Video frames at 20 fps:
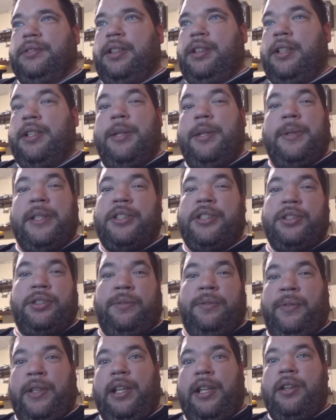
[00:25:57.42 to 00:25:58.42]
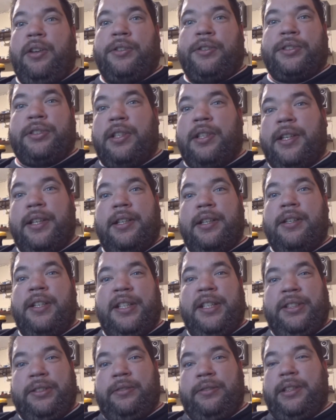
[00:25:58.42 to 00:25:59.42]
I know he just vlogs like
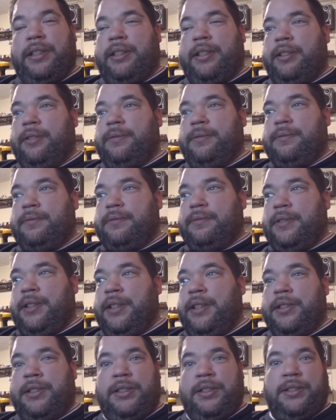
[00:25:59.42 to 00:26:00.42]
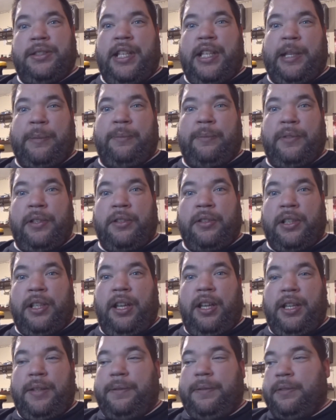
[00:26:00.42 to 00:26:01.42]
I do, you know, hence his name, Vlogging
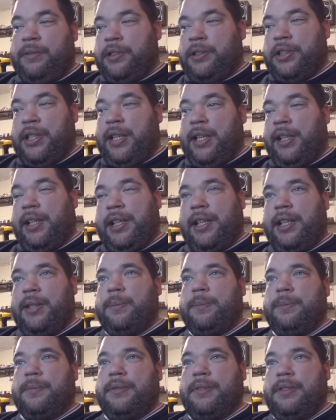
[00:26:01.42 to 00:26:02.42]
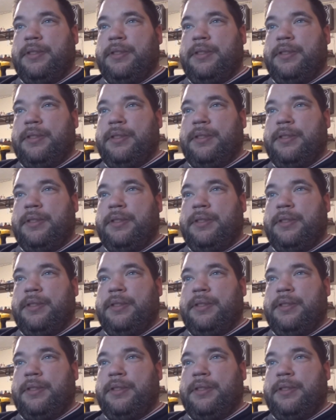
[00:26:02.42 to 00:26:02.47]
Life, or the channel name.